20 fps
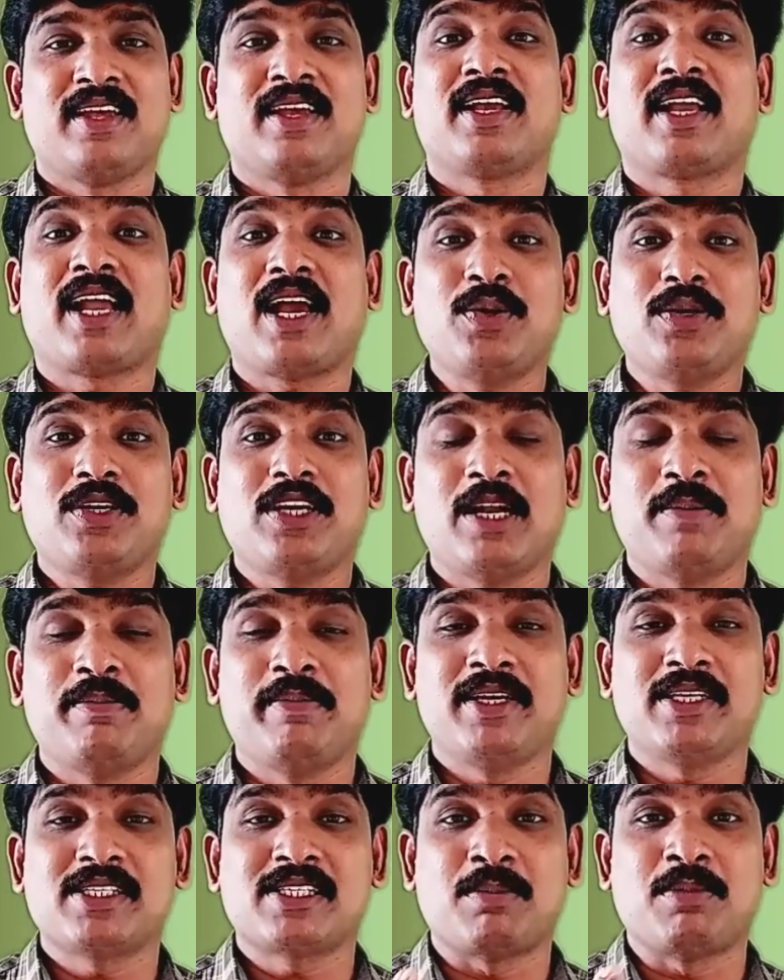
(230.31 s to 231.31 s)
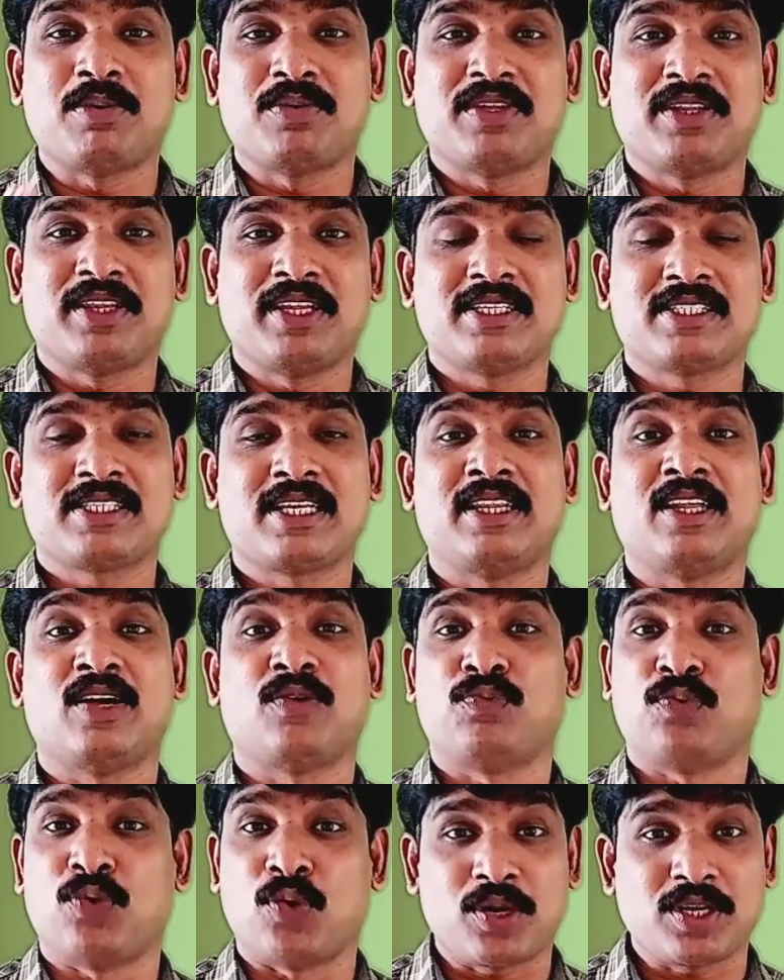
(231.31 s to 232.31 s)
Can you tell me some of the things that the
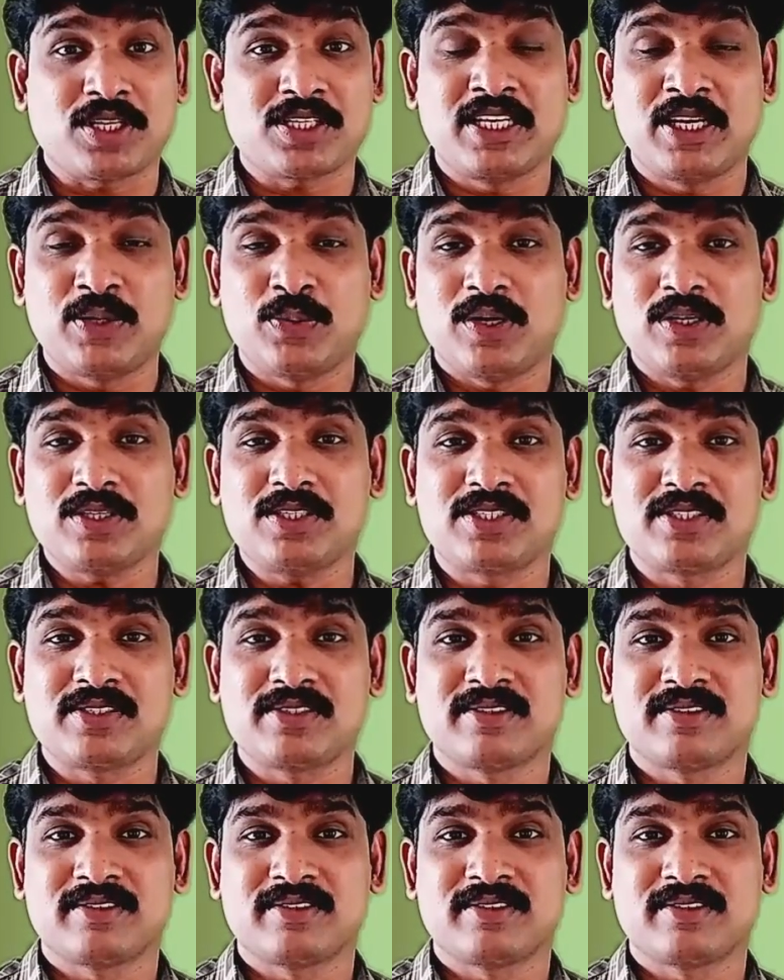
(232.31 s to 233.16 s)
forests give us?